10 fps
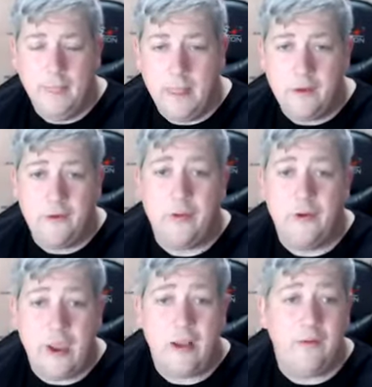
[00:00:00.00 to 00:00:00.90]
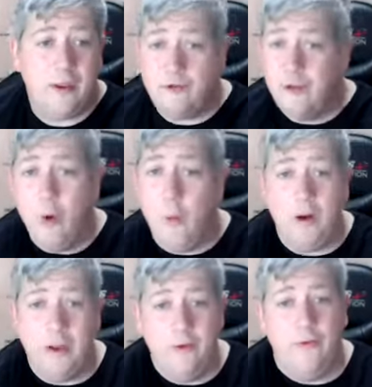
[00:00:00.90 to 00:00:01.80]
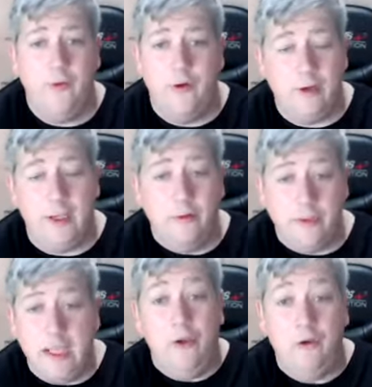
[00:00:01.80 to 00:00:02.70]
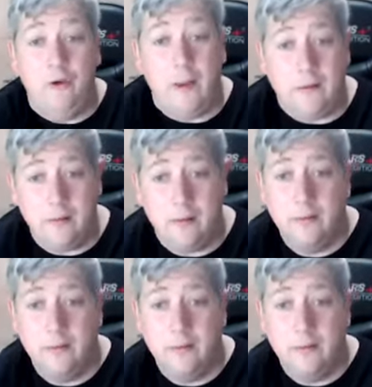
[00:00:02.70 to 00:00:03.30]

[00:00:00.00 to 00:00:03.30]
They said, the second thing is no one can use fear or guilt to get you to do anything.